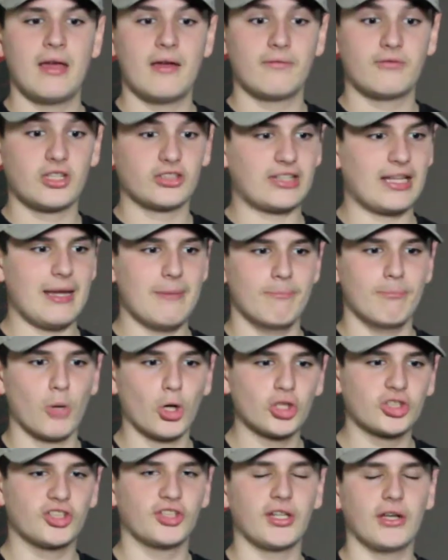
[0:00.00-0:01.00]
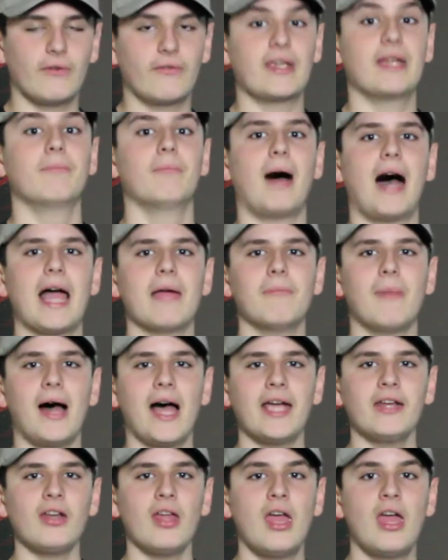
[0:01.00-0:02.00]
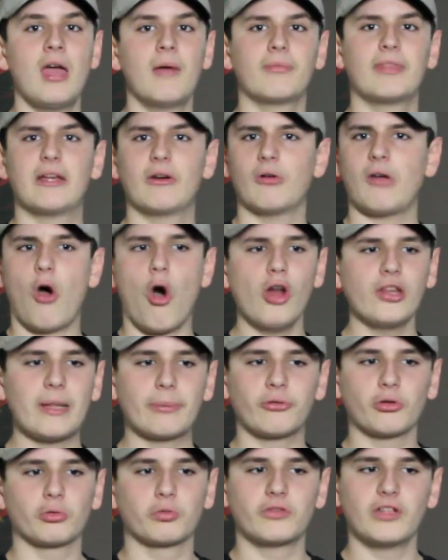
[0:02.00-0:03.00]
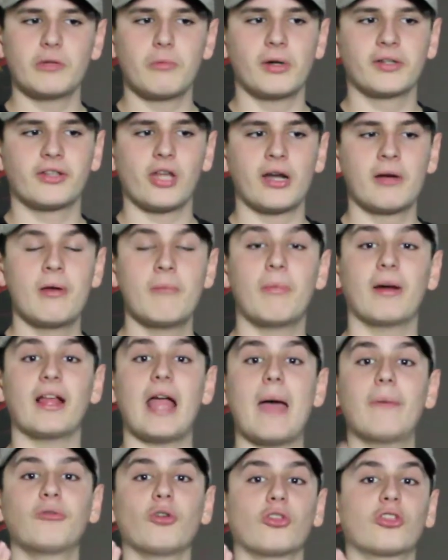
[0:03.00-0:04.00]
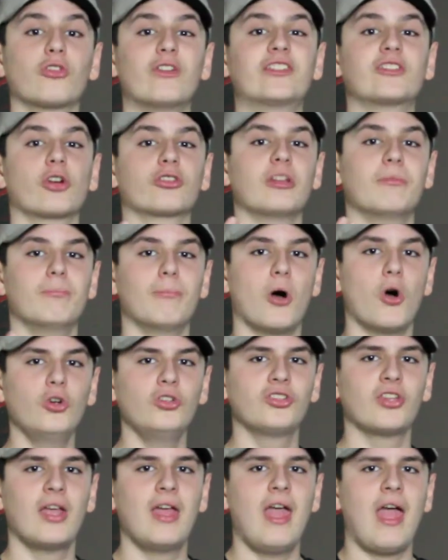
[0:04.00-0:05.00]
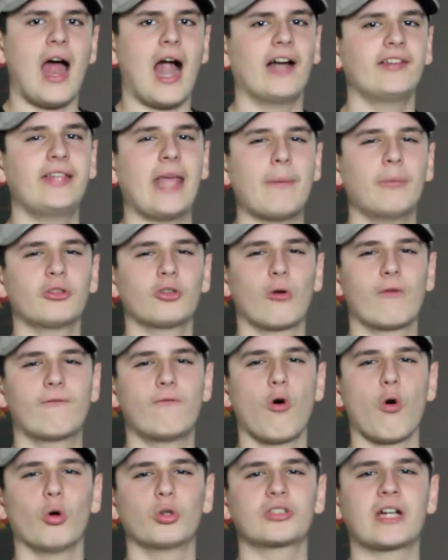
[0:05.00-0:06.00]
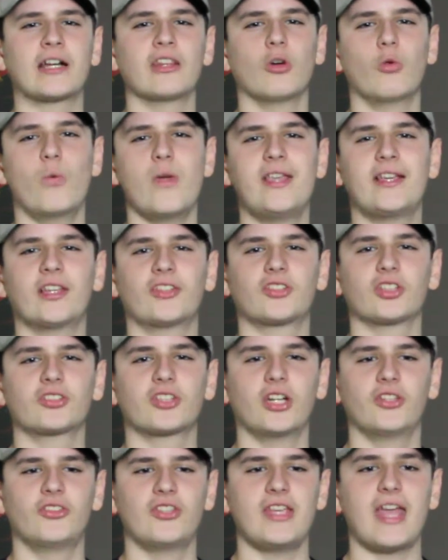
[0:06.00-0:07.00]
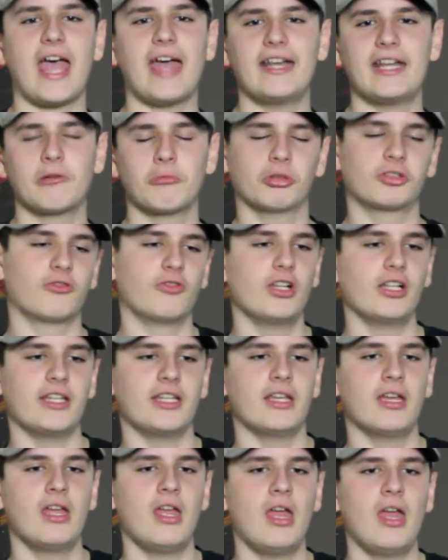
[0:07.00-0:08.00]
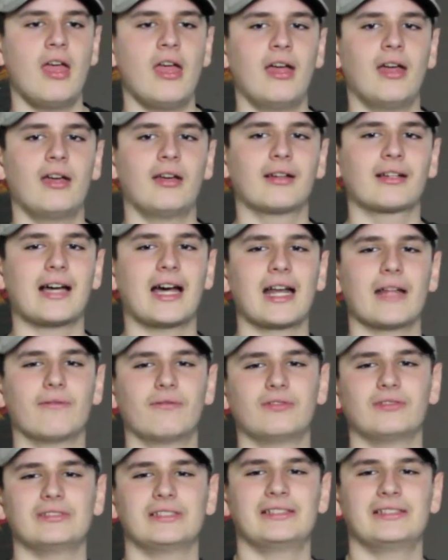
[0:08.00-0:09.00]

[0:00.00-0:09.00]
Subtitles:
just immersive in my mind. All the episodes were really well done, but episode 3 started the most. I'd say episode 4 was kind of the weakest just because the ending was really kind of...